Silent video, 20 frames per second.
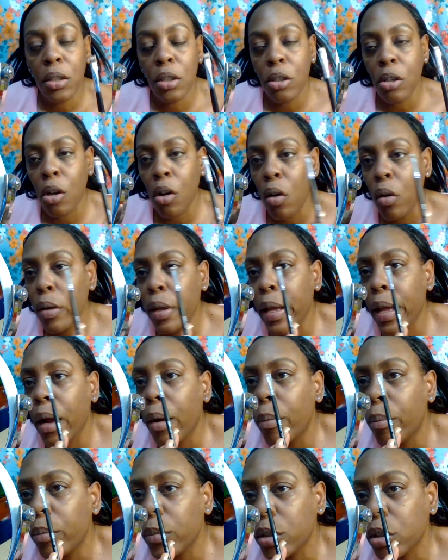So yeah,
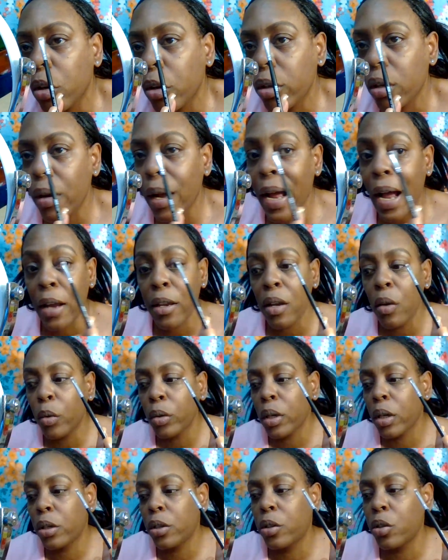so you how you
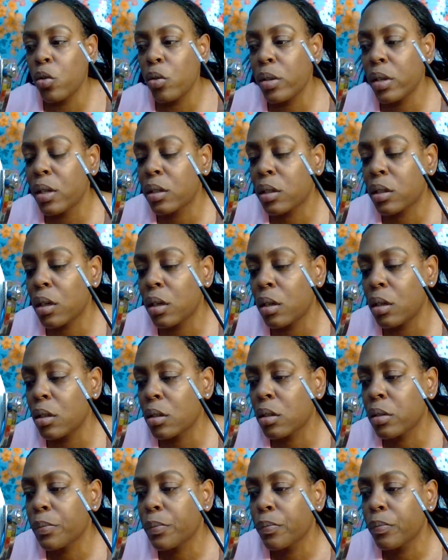want to do this
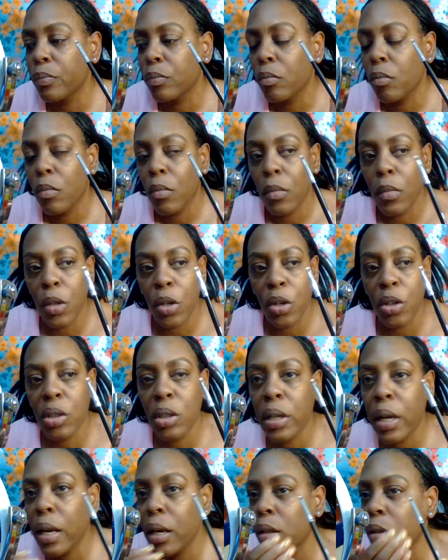is
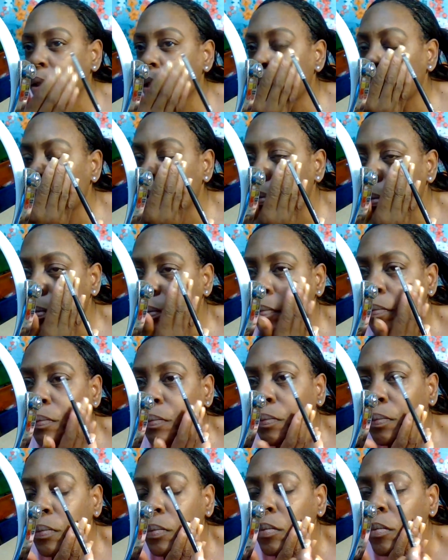just take this
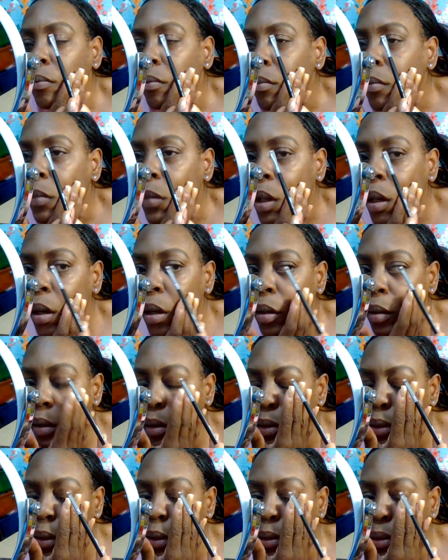
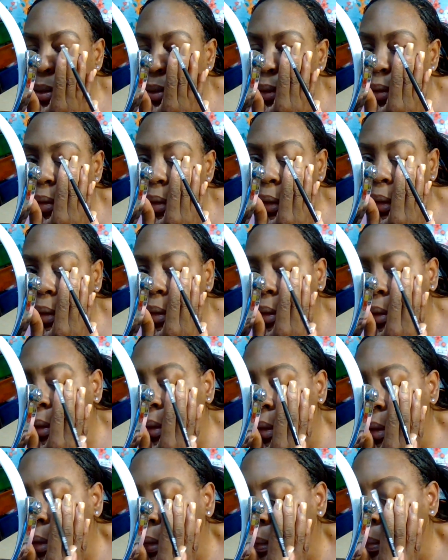and just go like
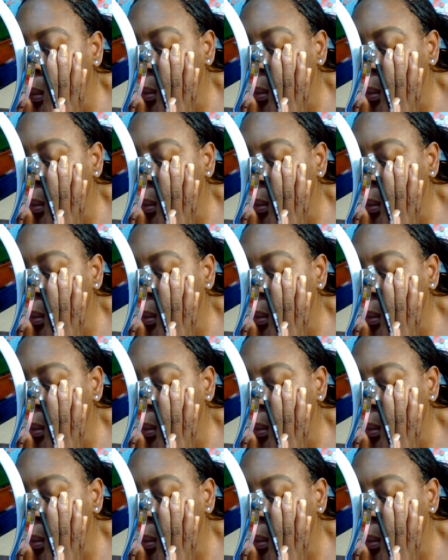this.